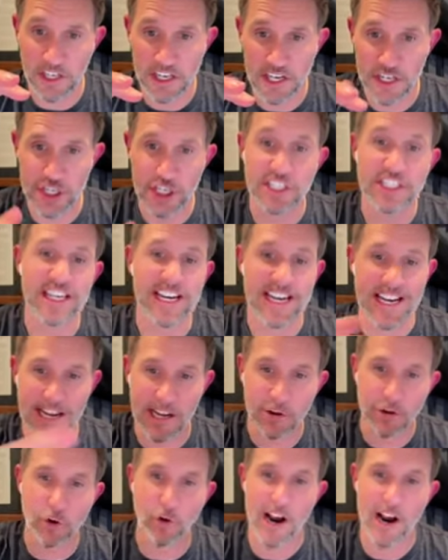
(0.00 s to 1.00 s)
conditions
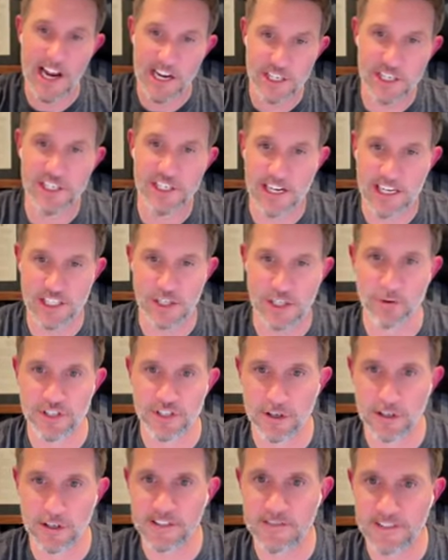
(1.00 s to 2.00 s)
and crashed as a
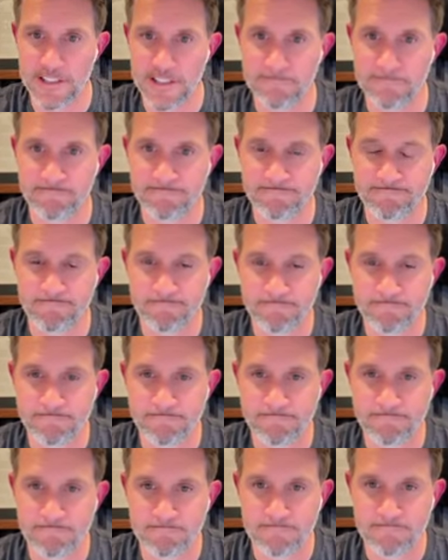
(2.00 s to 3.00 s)
result of it,
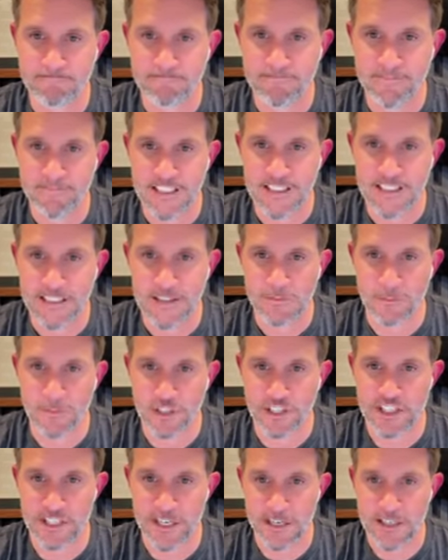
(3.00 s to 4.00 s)
mm-hmm.
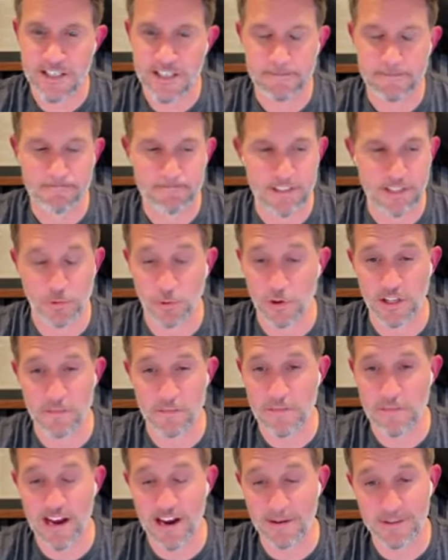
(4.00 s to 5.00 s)
which sucks. It's
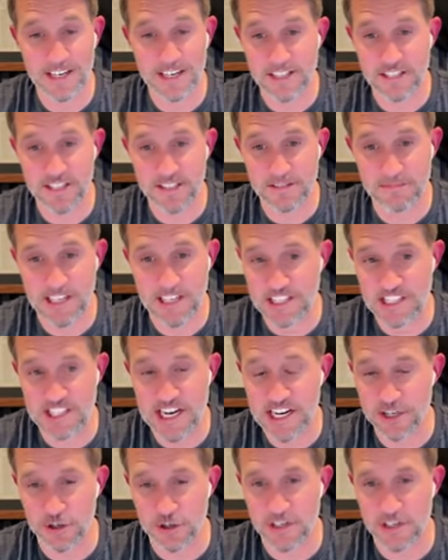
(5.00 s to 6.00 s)
really bad. I mean, it's it's
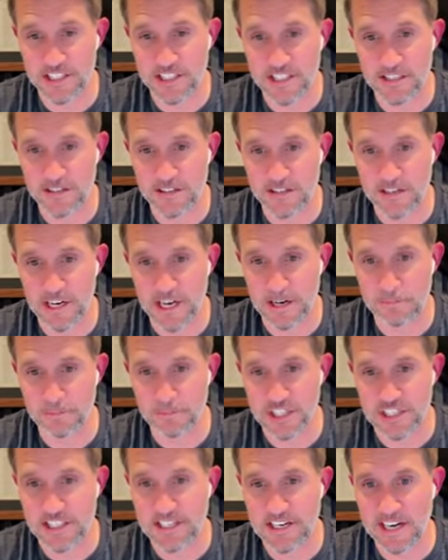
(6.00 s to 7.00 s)
dangerous, um,
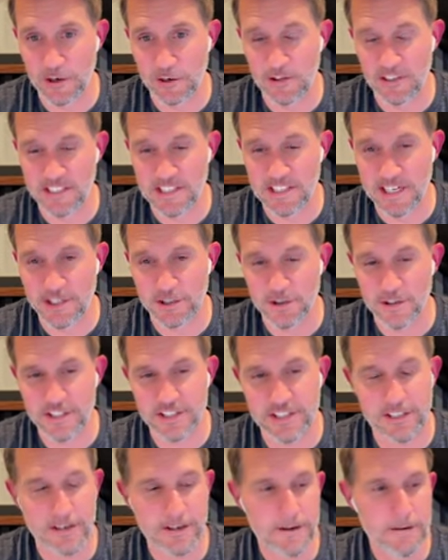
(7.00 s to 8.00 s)
just inherently
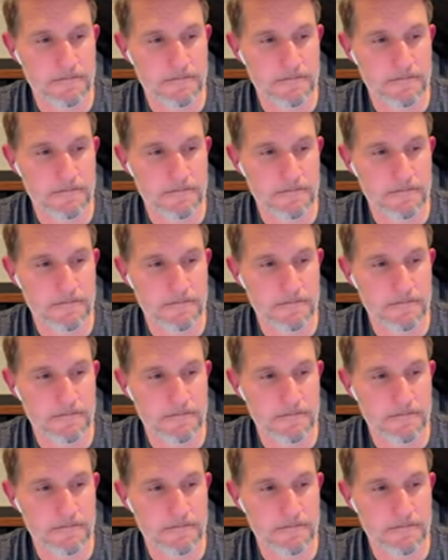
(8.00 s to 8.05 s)
dangerous.